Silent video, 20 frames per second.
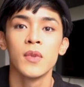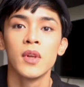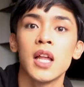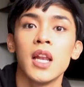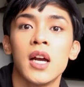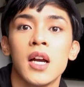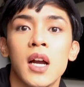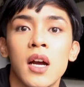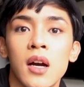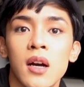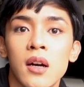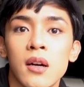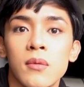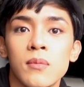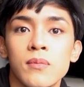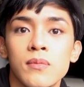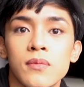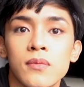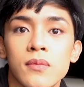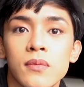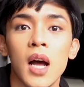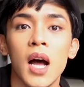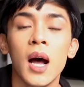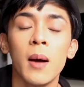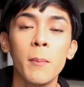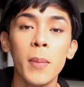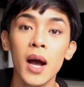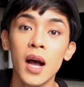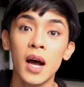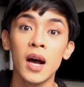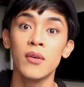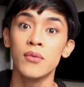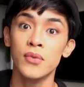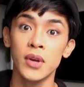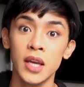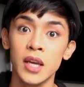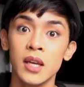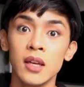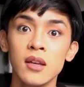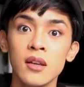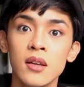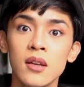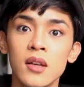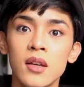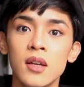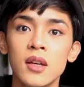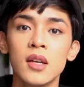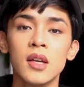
talagang apakahavi,